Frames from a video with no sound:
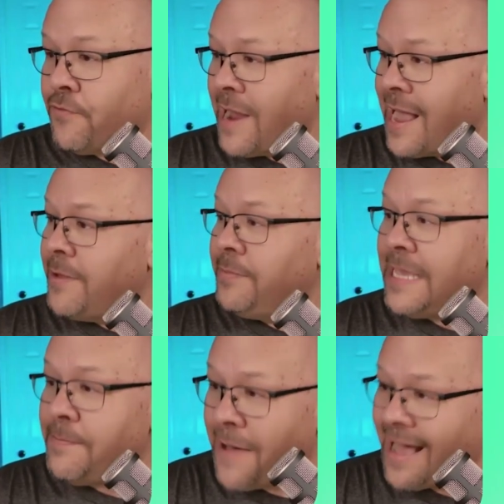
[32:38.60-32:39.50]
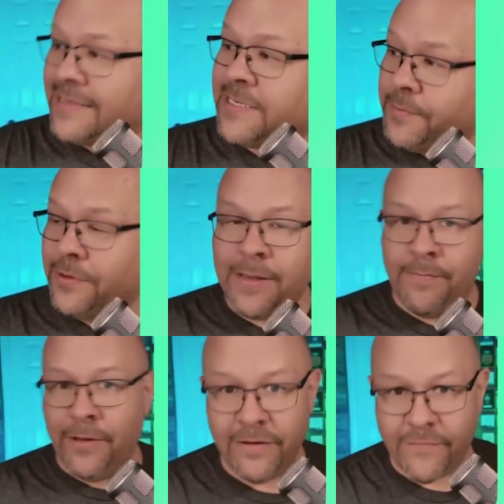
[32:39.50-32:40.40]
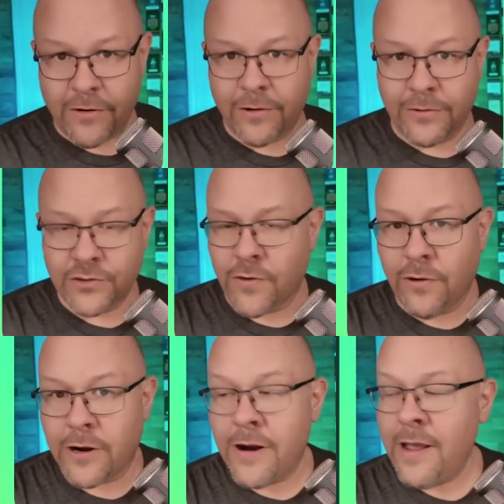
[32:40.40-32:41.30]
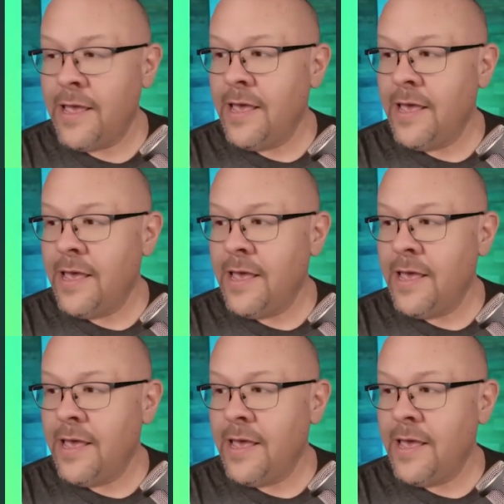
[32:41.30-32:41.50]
probably possible to build a vertical scroller.